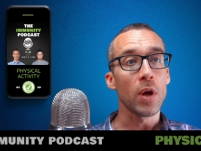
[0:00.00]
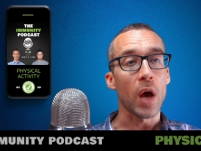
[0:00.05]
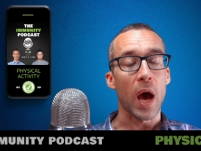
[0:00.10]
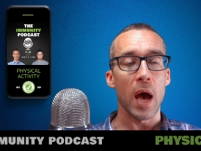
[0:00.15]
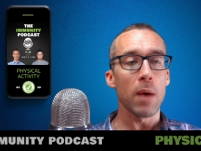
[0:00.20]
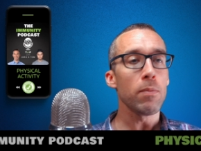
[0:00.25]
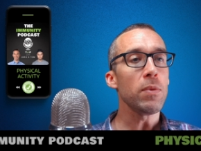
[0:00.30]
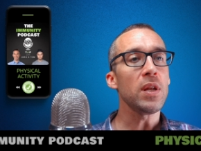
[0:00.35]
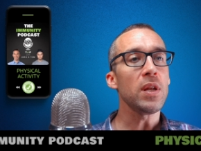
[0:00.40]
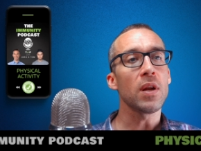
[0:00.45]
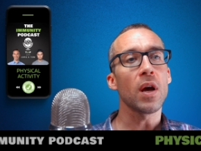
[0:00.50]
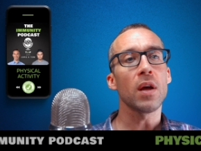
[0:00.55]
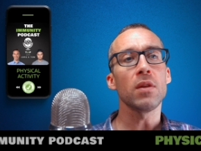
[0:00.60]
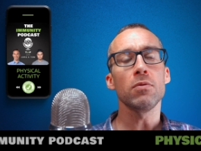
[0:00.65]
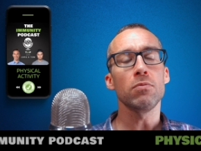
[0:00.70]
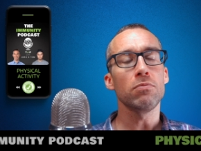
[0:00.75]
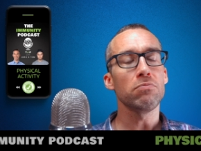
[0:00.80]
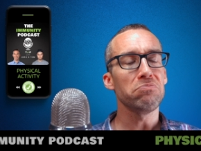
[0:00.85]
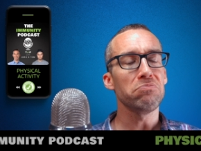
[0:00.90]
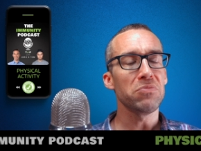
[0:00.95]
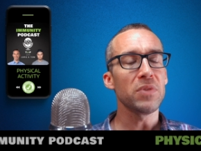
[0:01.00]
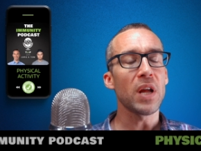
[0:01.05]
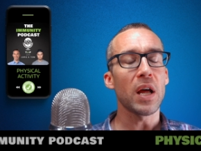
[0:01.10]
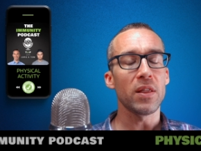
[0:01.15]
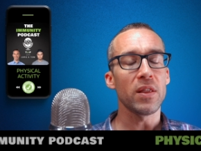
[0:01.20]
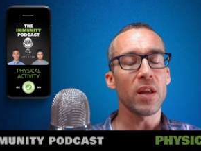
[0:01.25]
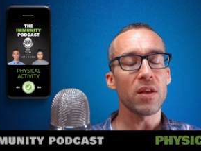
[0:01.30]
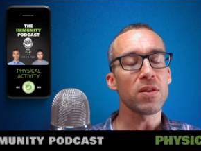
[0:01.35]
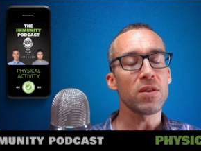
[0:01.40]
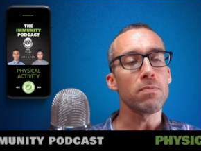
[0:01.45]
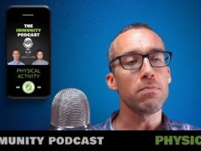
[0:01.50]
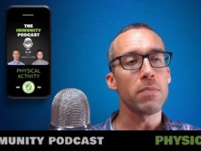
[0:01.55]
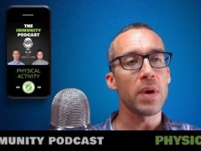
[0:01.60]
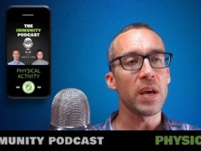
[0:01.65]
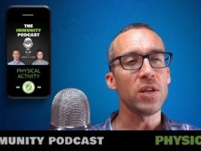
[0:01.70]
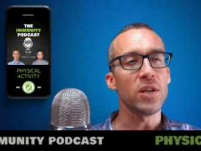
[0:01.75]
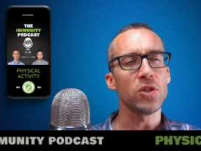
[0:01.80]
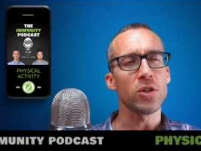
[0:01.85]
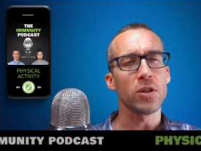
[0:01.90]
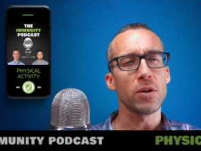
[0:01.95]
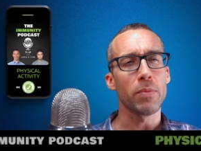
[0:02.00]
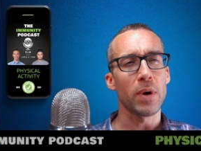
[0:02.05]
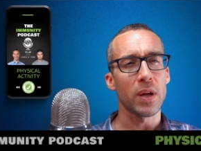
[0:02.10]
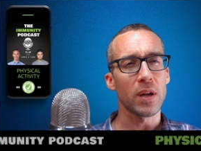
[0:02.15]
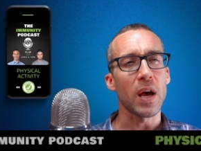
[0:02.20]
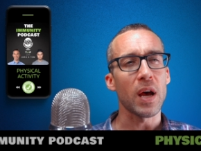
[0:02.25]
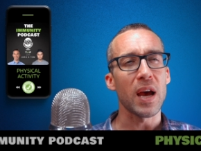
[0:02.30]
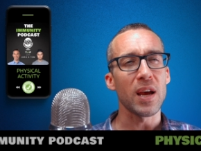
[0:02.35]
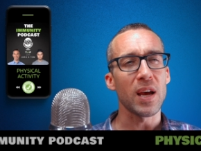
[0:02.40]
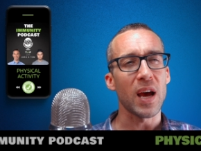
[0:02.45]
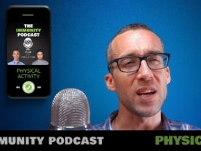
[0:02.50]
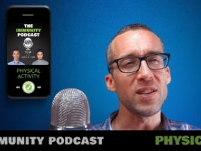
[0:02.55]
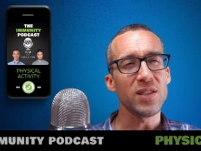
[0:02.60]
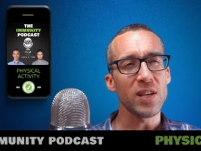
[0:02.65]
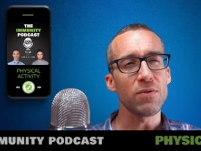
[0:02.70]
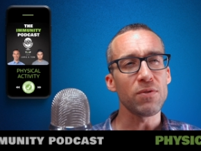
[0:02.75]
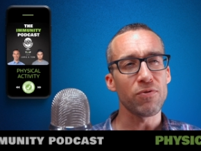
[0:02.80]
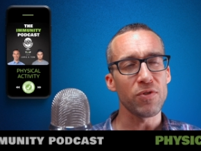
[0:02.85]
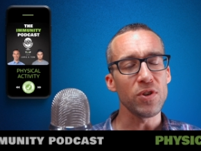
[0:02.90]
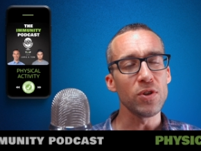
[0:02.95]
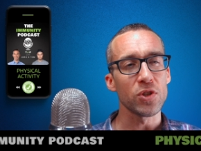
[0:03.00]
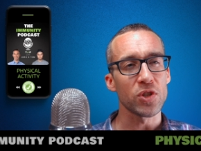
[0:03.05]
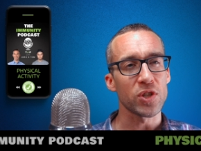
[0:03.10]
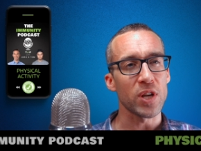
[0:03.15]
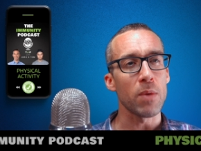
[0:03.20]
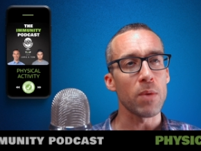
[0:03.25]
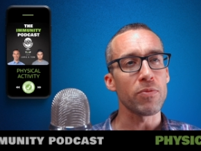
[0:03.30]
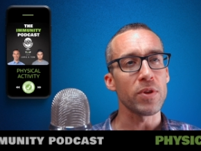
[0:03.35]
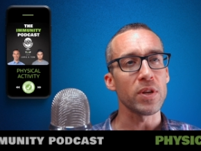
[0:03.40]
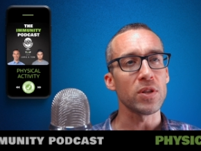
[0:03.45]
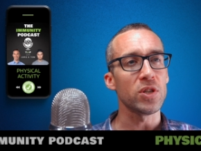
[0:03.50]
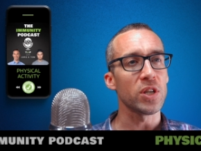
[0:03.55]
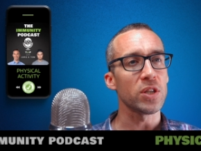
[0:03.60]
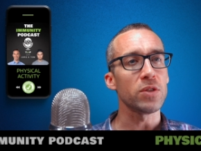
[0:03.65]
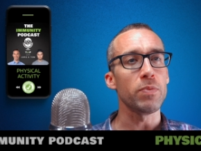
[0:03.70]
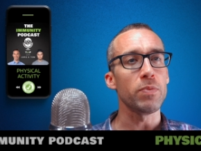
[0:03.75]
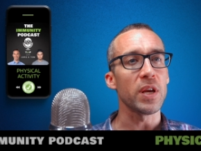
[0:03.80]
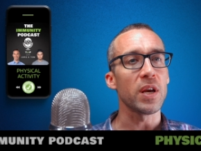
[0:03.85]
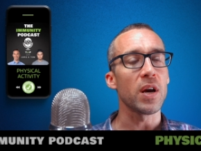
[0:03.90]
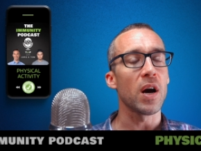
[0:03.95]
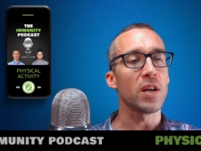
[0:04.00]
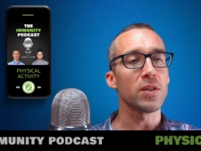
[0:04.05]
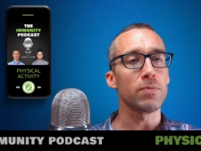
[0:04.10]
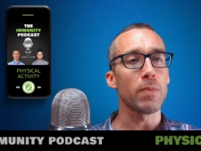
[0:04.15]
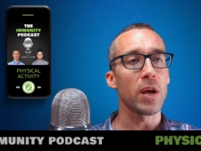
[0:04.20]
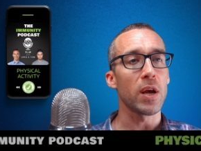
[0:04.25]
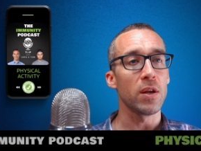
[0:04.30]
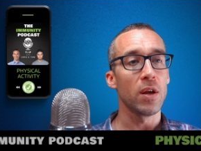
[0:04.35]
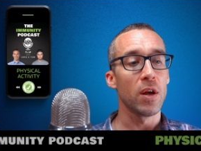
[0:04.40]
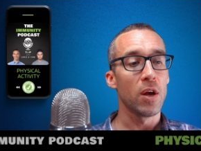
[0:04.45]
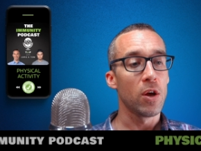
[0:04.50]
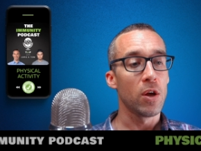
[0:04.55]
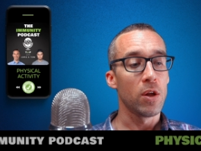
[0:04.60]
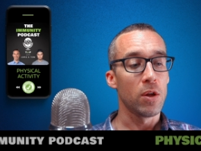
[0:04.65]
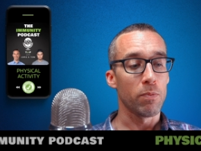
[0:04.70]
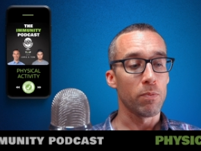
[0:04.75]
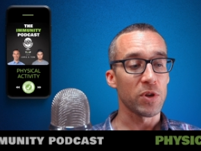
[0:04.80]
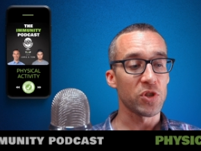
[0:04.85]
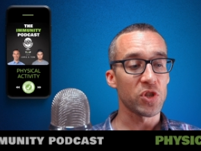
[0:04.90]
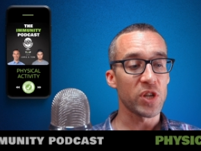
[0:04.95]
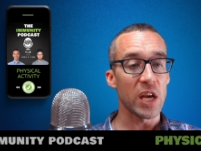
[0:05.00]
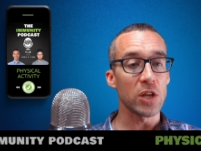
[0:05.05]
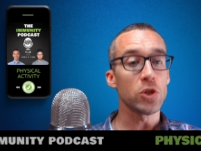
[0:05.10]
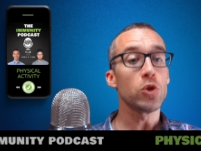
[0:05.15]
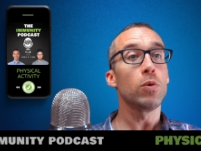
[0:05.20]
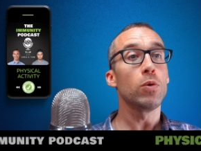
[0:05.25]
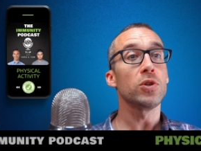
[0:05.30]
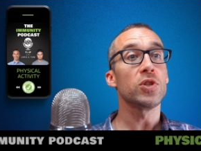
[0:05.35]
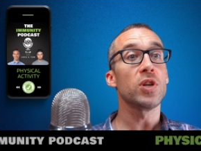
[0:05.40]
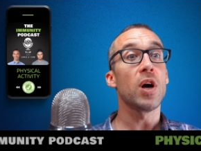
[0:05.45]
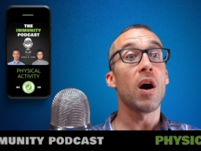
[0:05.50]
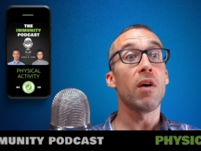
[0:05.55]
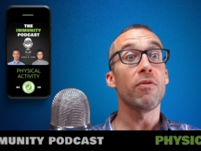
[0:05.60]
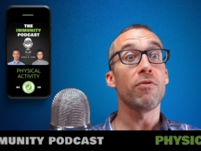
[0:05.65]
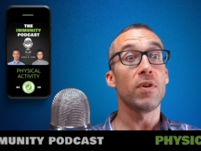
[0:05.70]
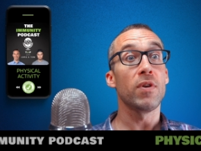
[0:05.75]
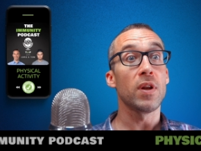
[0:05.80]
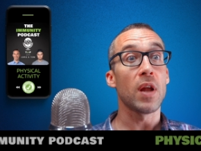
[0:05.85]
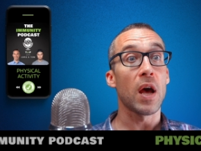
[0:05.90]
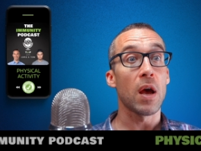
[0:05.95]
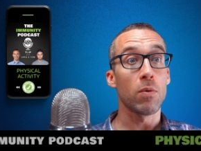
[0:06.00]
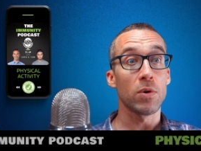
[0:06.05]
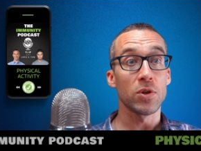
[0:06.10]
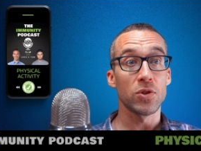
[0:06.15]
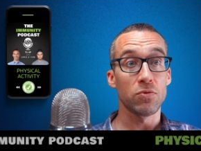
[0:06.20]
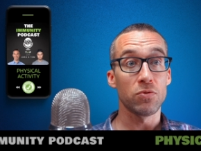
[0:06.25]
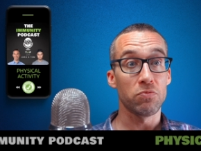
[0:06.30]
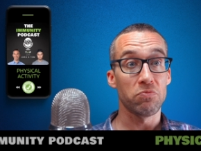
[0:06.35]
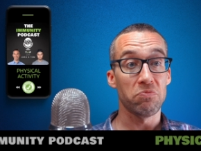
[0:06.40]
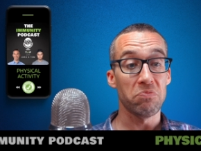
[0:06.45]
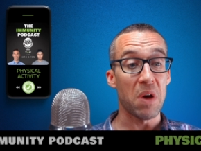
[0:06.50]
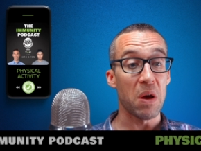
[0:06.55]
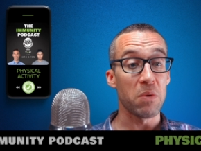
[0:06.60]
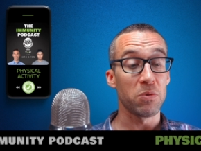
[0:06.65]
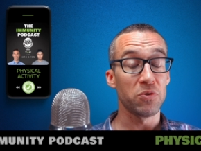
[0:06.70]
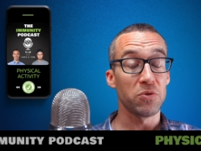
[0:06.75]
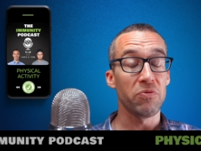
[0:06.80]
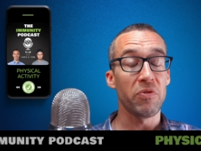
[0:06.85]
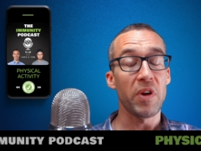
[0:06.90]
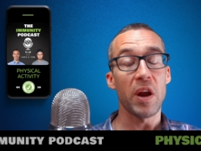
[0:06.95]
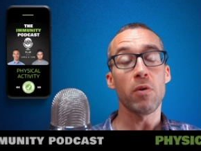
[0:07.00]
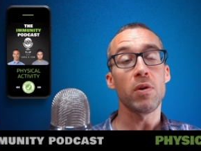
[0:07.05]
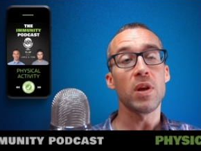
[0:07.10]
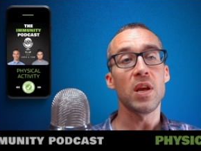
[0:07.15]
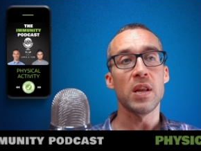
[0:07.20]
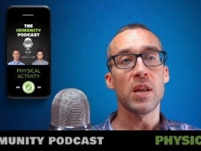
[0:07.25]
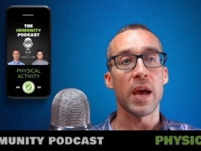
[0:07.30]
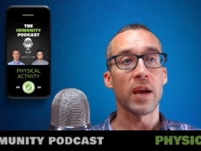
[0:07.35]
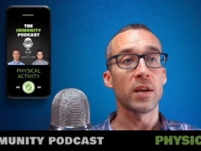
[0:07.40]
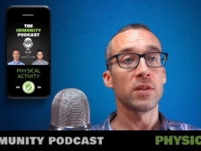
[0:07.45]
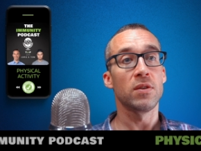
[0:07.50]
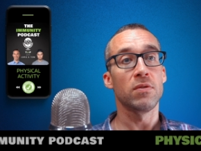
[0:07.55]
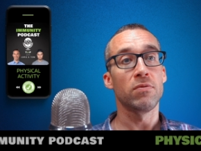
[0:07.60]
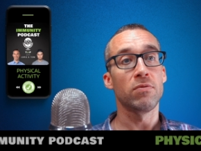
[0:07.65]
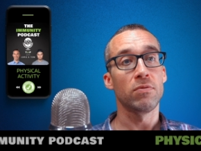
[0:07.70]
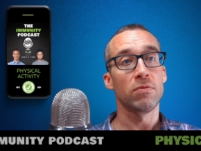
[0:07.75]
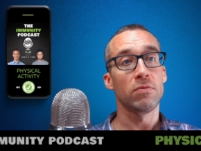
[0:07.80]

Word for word: I mean, I, not nothing major, but I, I did feel something just because my my schedule was off and I was I was very inactive.